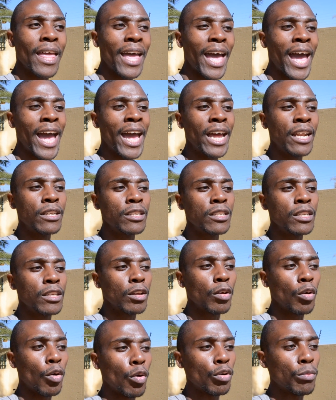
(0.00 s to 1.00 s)
And
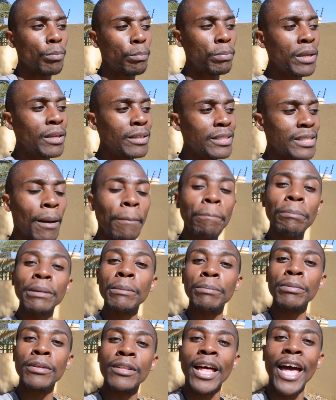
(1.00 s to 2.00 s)
some
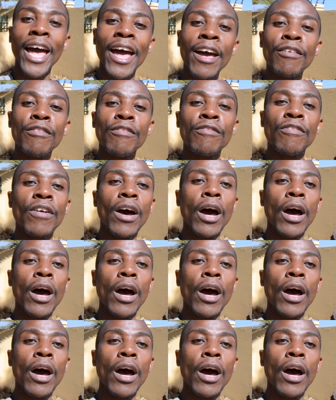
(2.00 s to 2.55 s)
people have